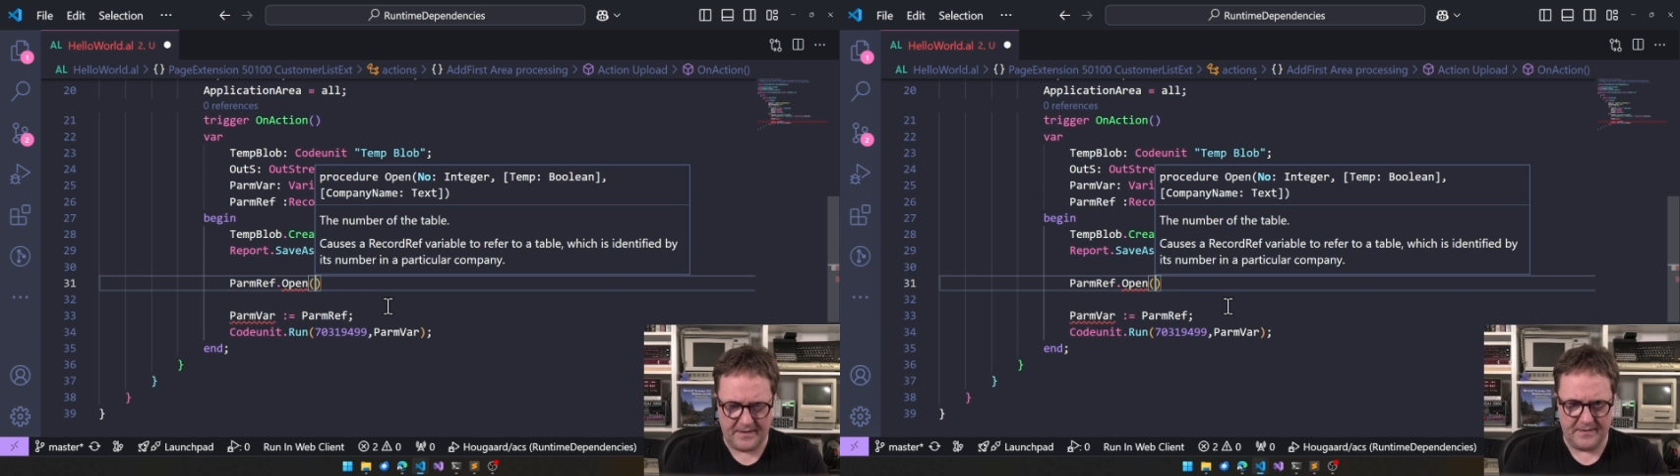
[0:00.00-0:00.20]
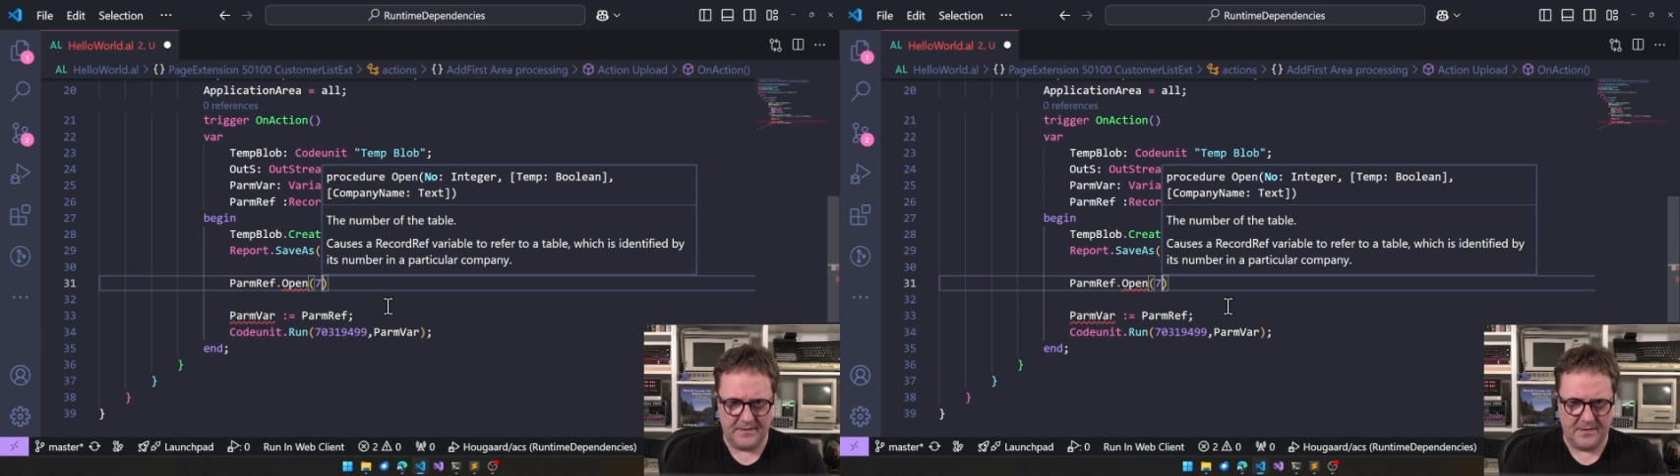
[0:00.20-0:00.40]

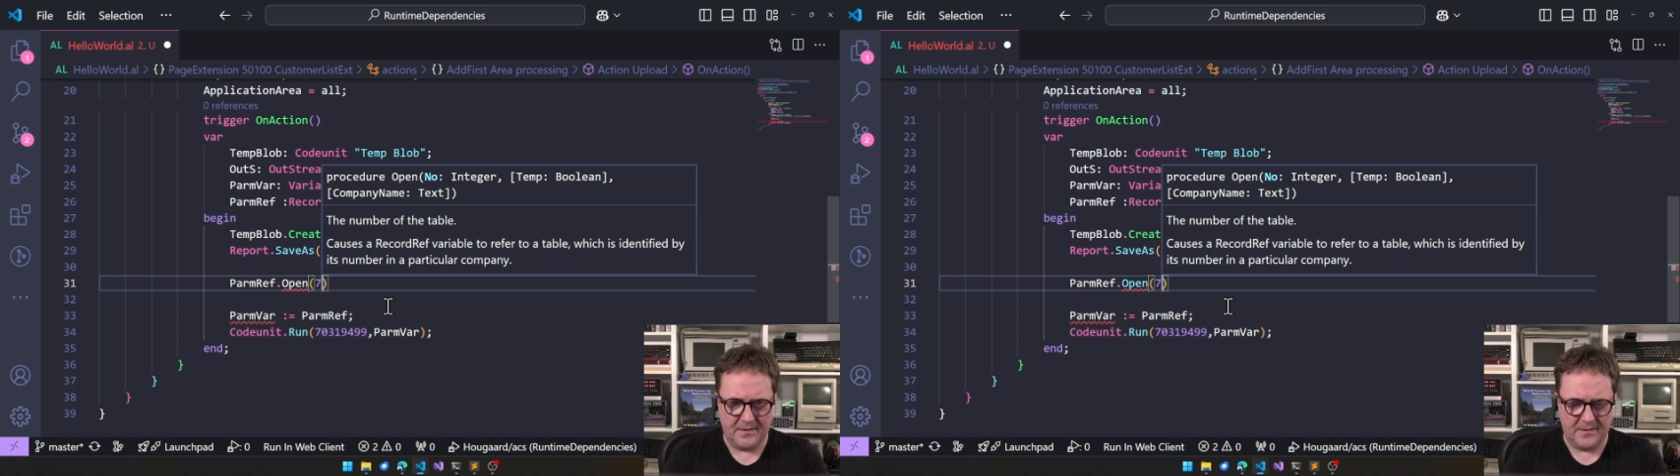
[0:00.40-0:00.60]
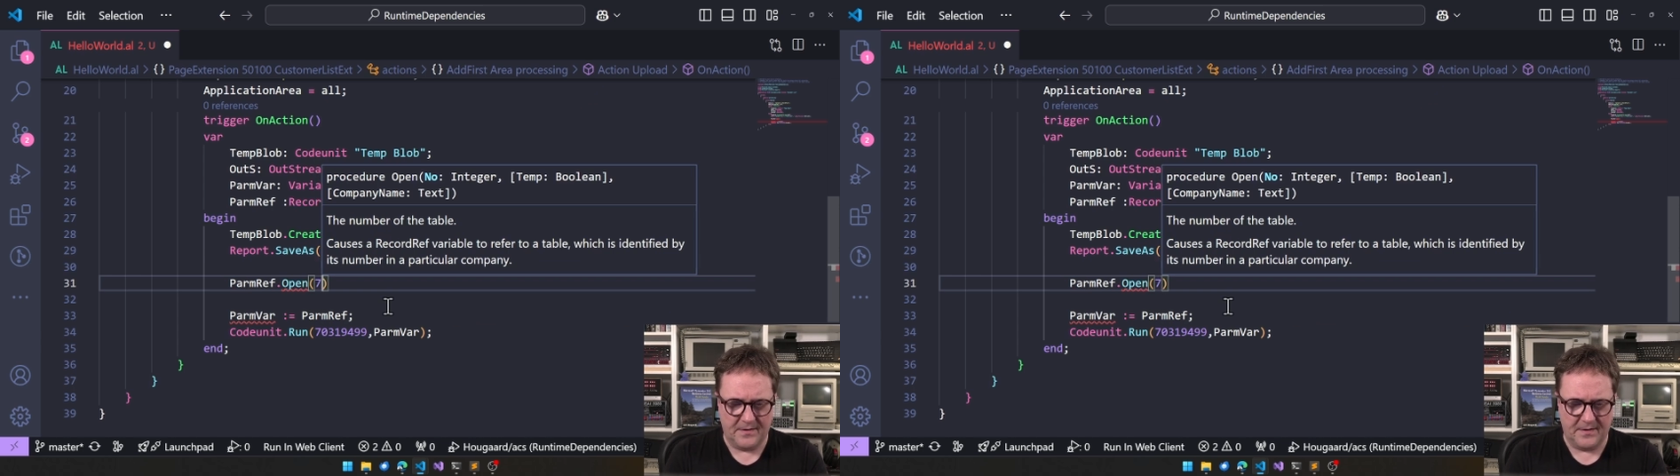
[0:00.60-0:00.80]
I
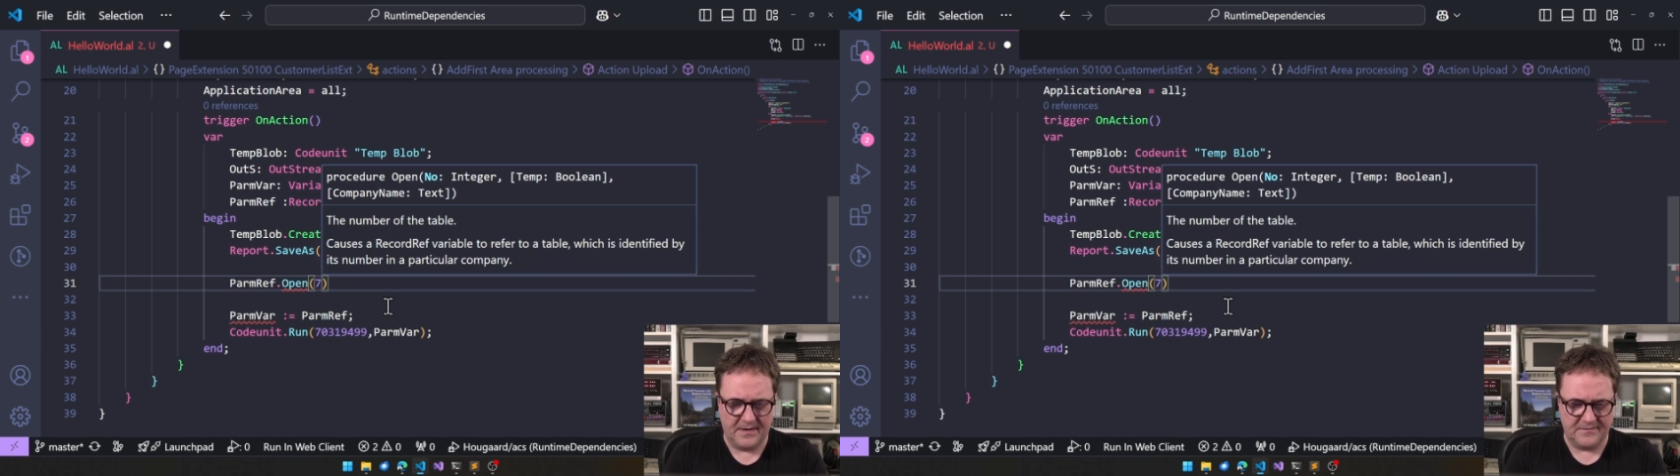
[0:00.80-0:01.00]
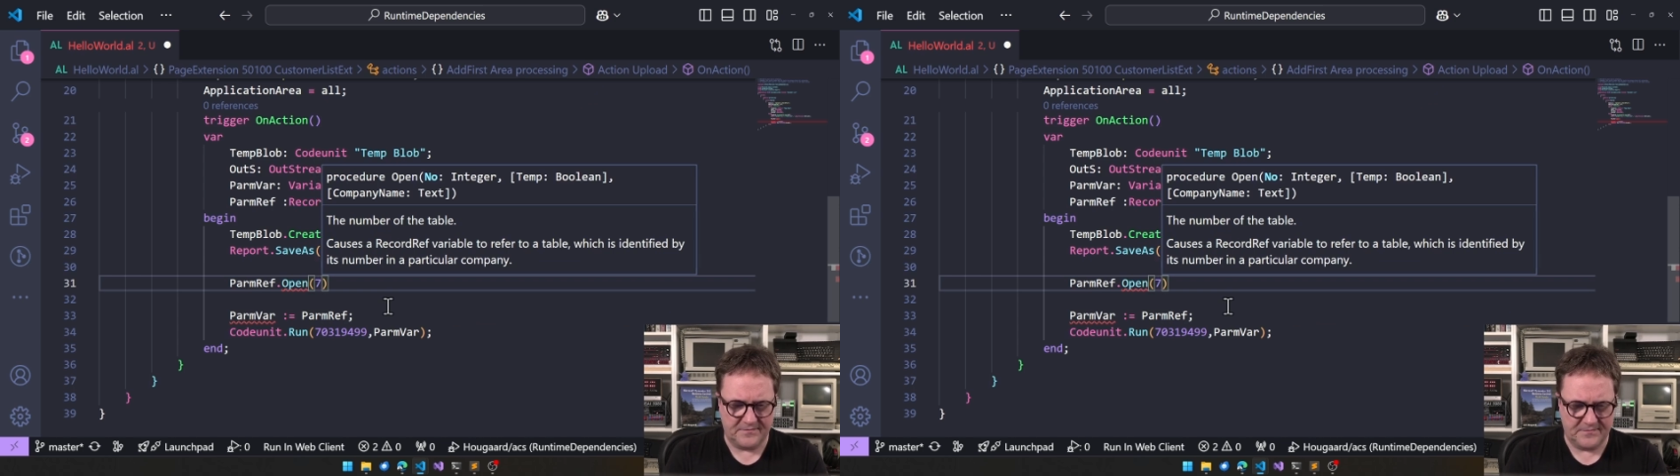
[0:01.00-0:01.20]

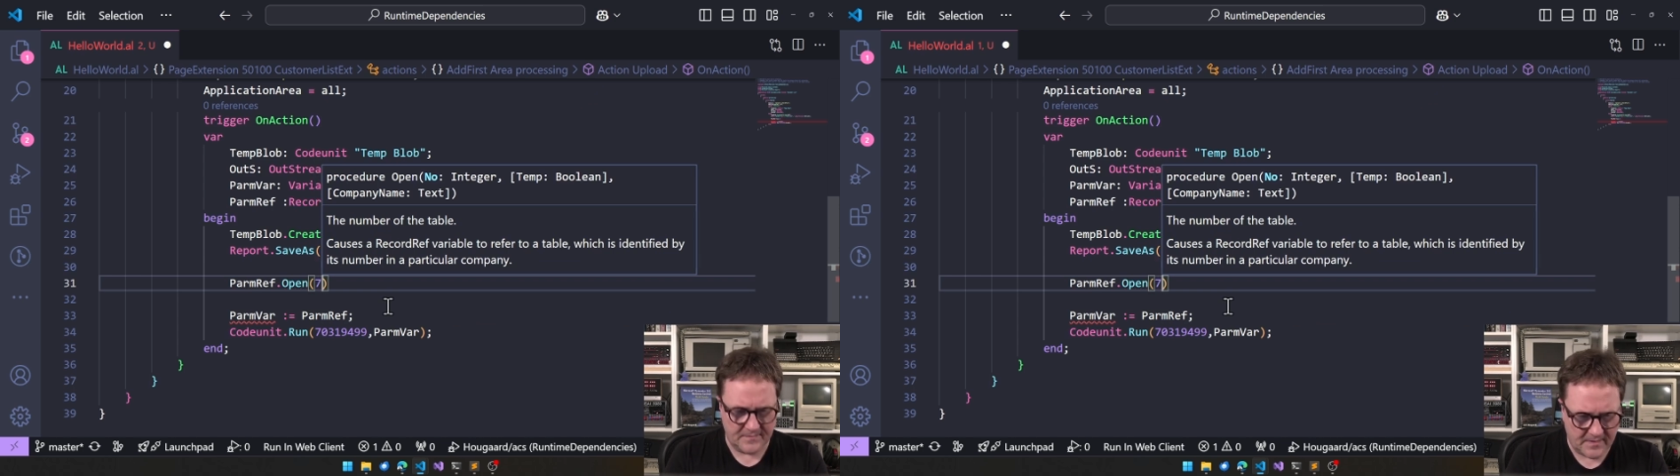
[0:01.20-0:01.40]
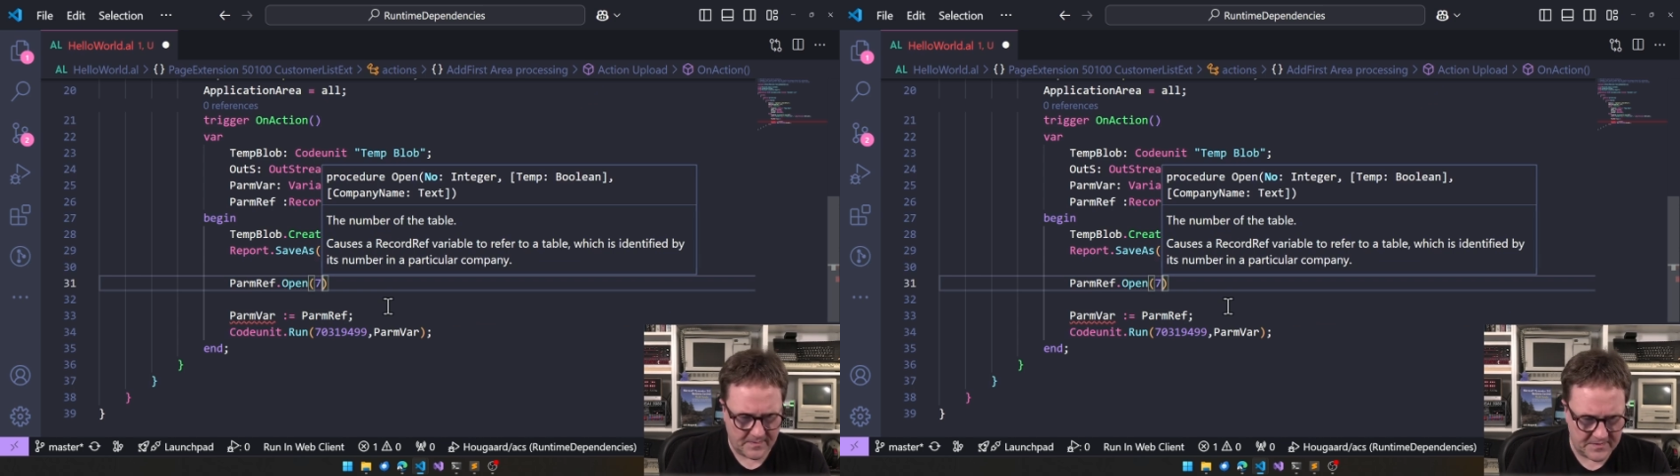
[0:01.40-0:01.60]

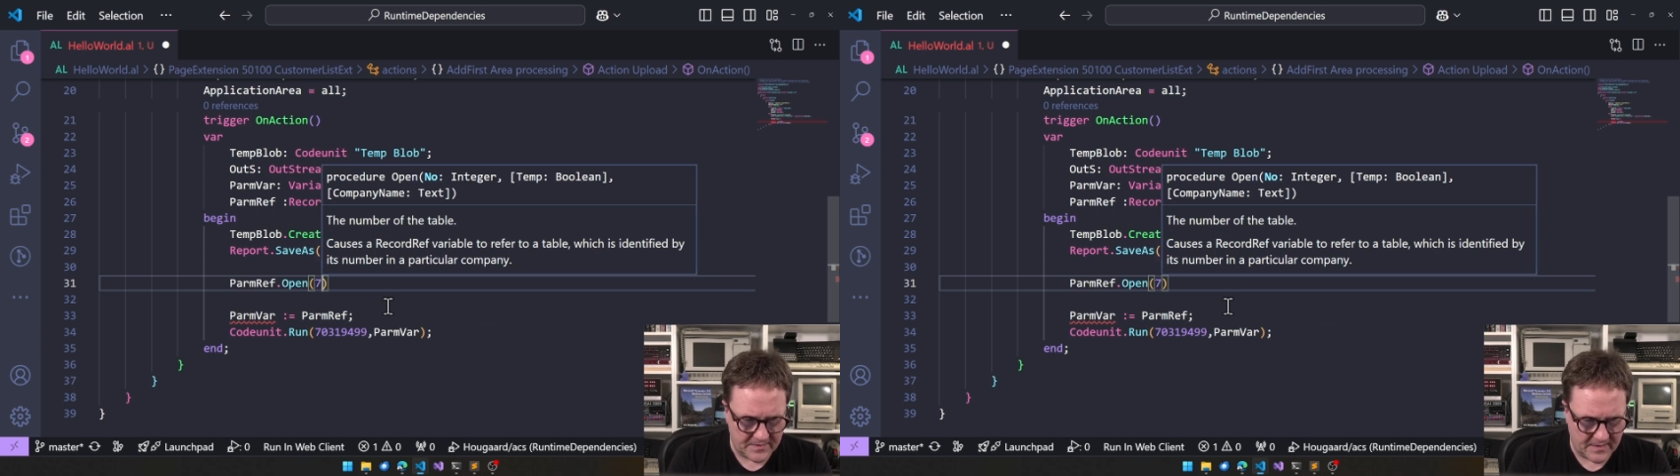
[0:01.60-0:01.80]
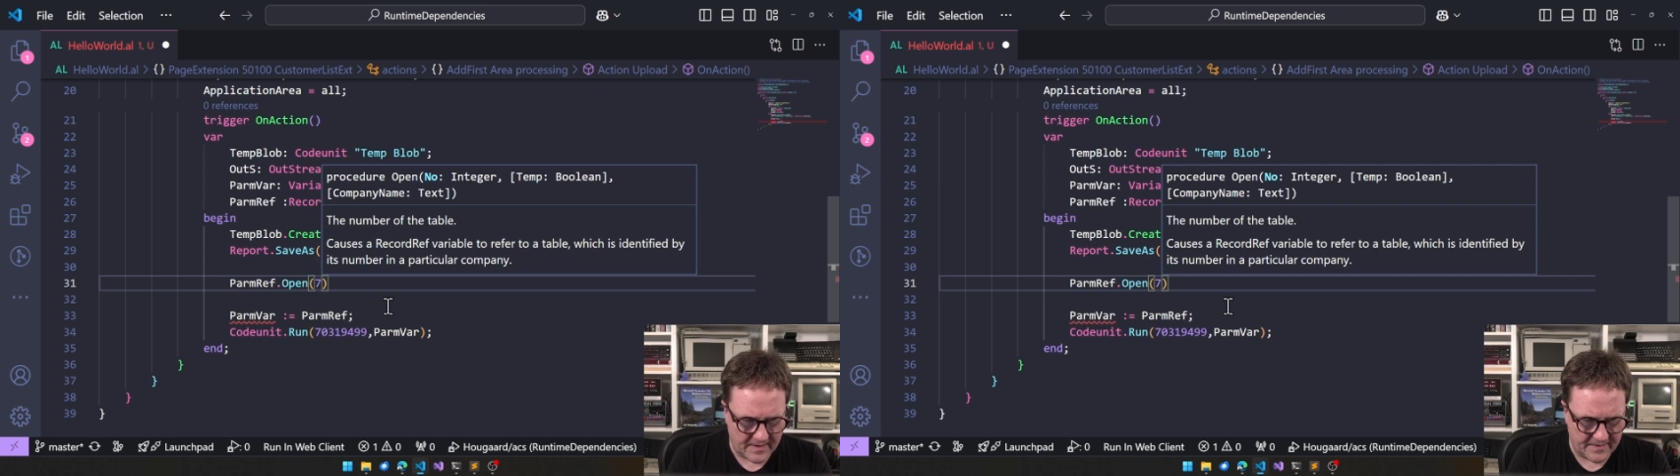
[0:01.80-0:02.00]

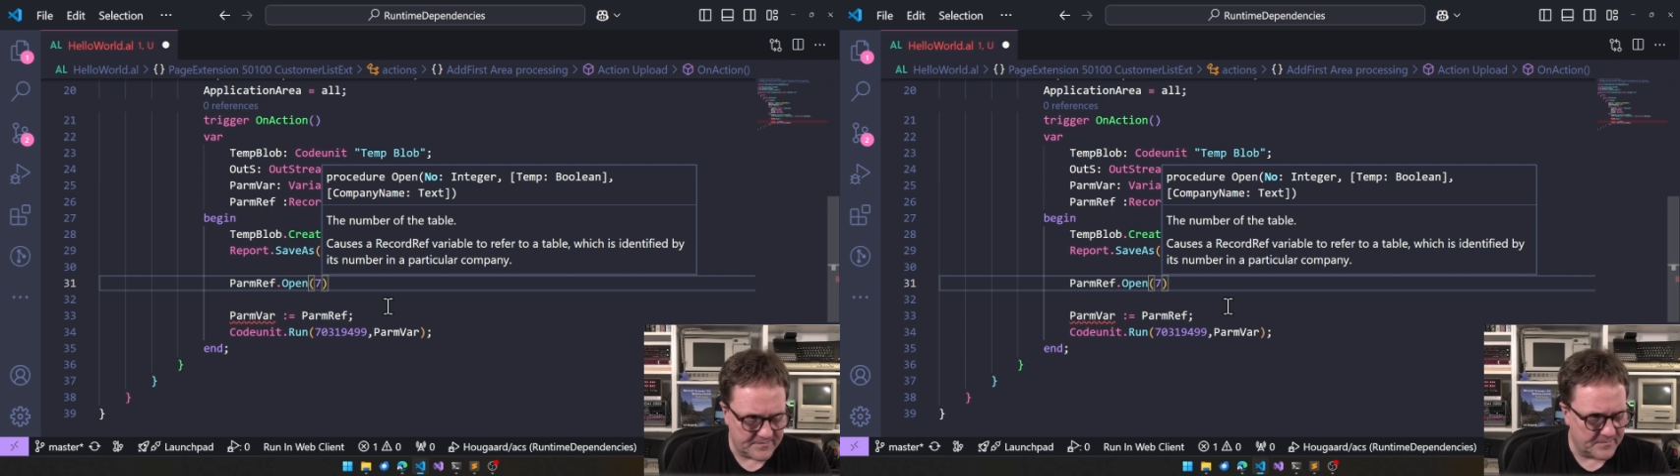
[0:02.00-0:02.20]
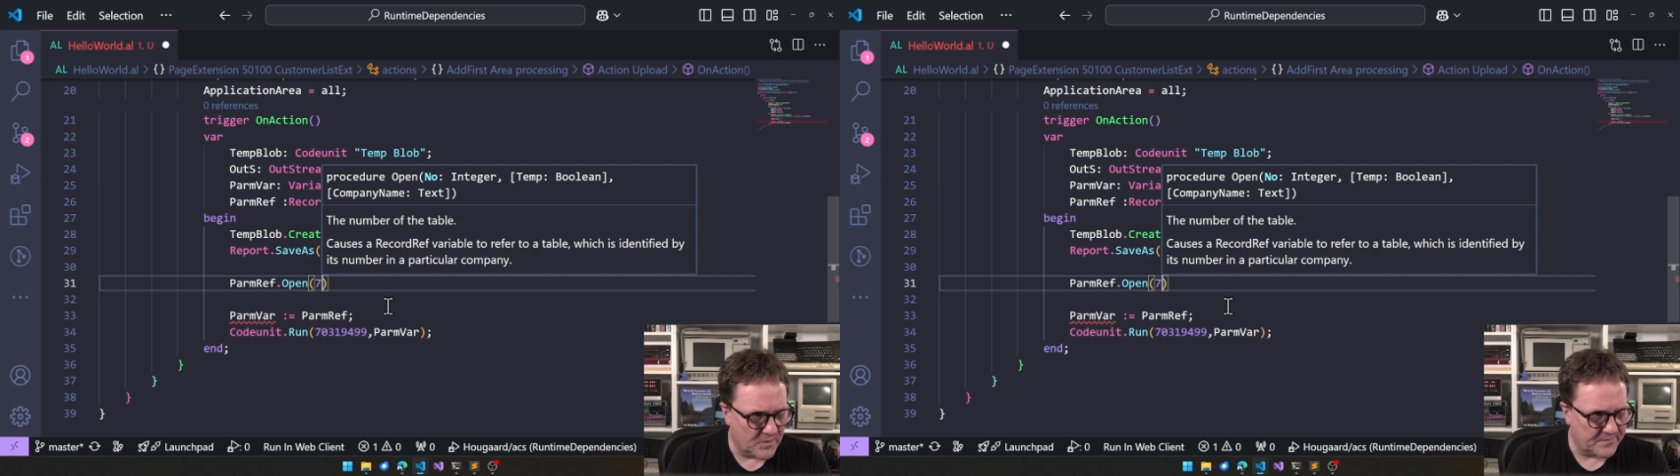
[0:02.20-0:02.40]
have some
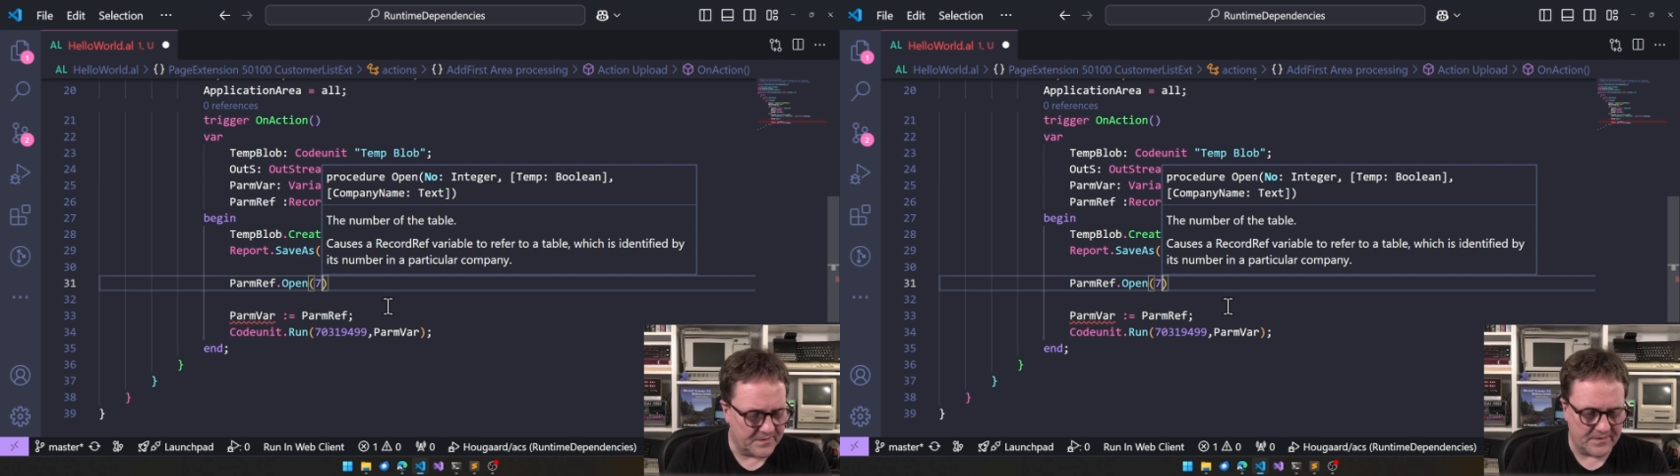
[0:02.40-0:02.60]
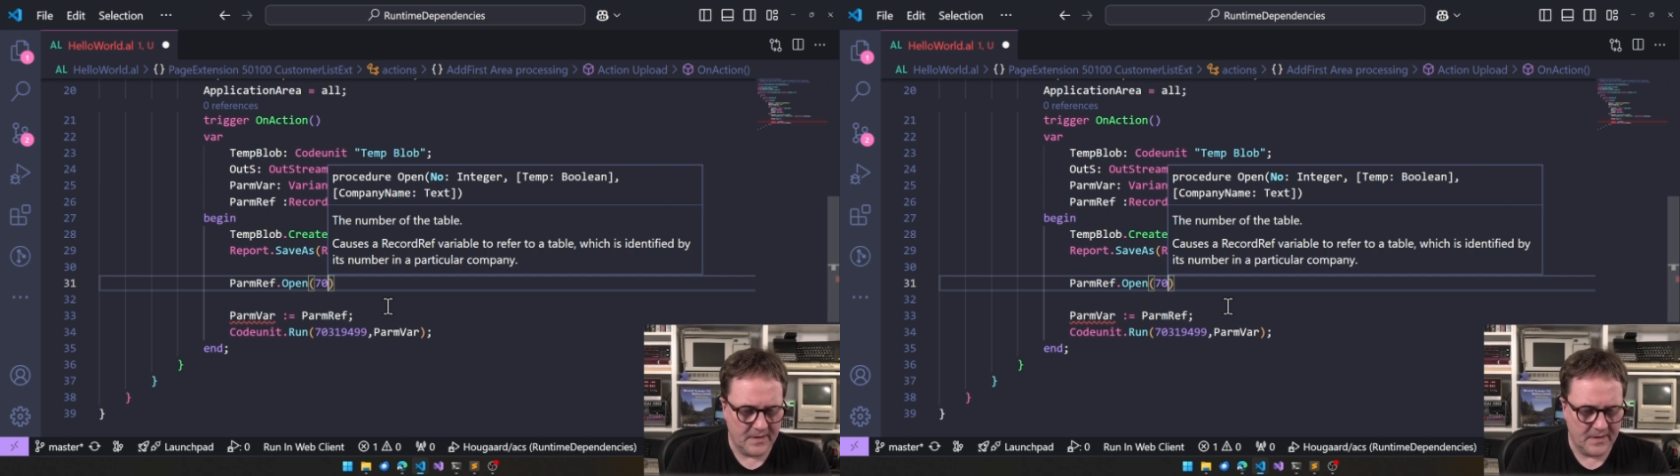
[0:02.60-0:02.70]
notes here.